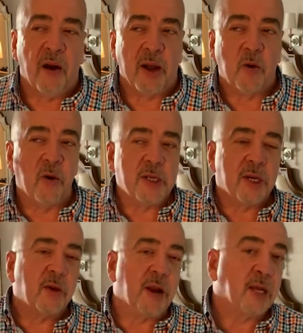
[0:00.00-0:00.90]
all right, Corey's
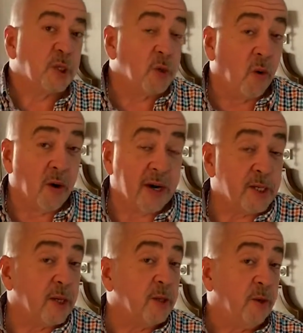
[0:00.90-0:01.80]
going to go next door, and
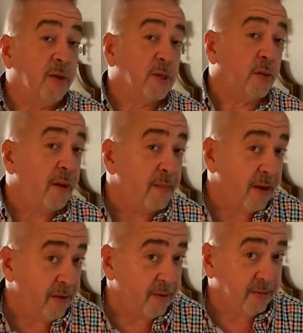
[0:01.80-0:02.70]
he's going to do this with my
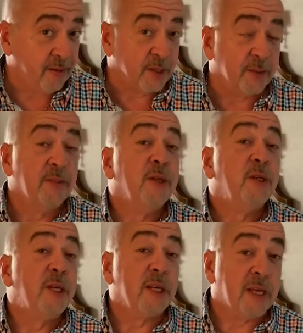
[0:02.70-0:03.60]
mother because
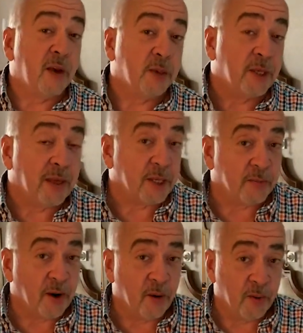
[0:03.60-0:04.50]
She's going to tell you what she thinks of her